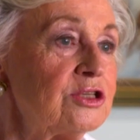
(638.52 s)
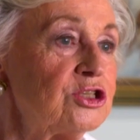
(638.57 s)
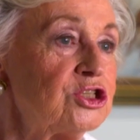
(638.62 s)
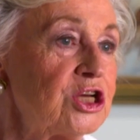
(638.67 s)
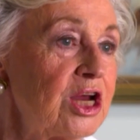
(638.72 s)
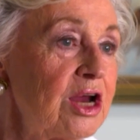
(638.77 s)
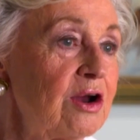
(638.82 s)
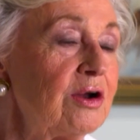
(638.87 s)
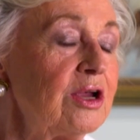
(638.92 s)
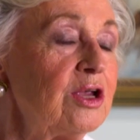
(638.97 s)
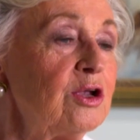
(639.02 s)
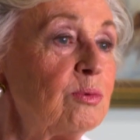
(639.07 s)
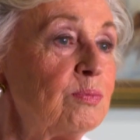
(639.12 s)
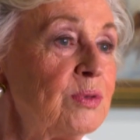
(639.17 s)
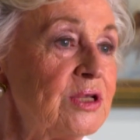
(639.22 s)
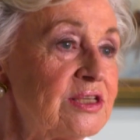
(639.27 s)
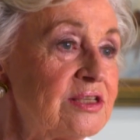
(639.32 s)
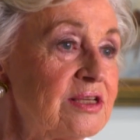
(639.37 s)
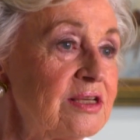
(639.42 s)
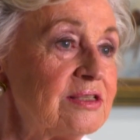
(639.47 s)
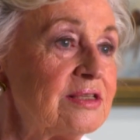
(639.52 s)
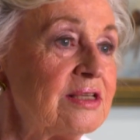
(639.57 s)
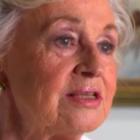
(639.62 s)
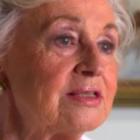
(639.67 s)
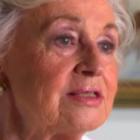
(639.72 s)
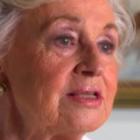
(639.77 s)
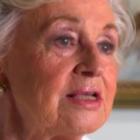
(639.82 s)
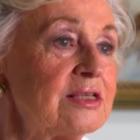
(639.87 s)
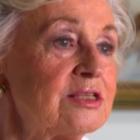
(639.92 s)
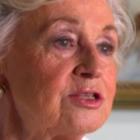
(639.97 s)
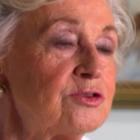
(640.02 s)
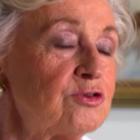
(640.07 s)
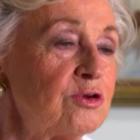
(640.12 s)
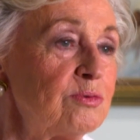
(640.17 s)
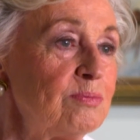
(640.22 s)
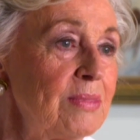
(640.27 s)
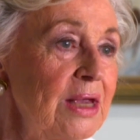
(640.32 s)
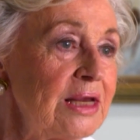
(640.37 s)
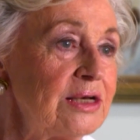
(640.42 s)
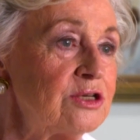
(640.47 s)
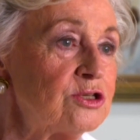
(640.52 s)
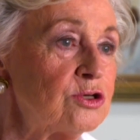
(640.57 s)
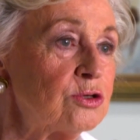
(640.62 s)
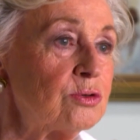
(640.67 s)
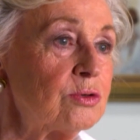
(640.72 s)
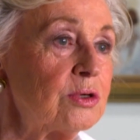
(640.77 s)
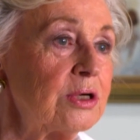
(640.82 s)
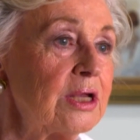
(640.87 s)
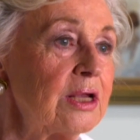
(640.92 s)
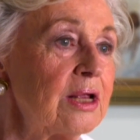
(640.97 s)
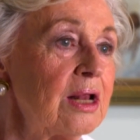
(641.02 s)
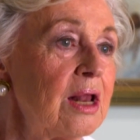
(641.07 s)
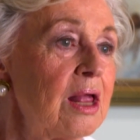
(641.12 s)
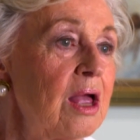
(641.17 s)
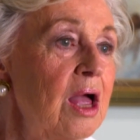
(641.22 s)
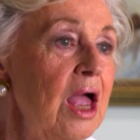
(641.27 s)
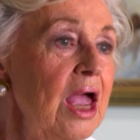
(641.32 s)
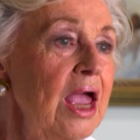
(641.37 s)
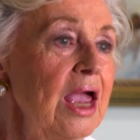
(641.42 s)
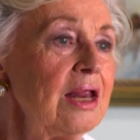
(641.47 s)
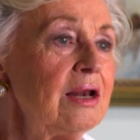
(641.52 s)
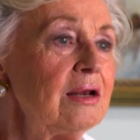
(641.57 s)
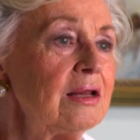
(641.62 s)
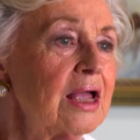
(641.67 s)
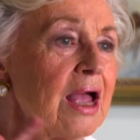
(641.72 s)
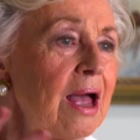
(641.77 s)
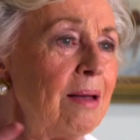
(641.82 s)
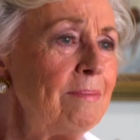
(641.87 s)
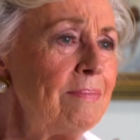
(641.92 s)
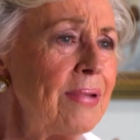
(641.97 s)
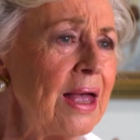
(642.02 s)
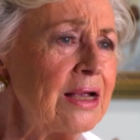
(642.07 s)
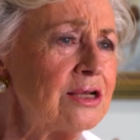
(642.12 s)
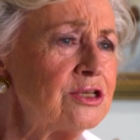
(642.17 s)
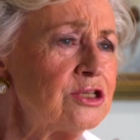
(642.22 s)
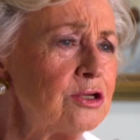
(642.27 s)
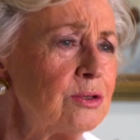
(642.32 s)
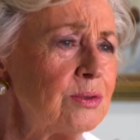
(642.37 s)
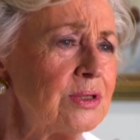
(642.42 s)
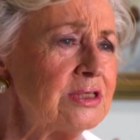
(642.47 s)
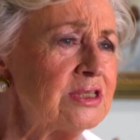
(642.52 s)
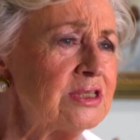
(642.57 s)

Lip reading: sharing your business success through mentoring. It'll come back to you in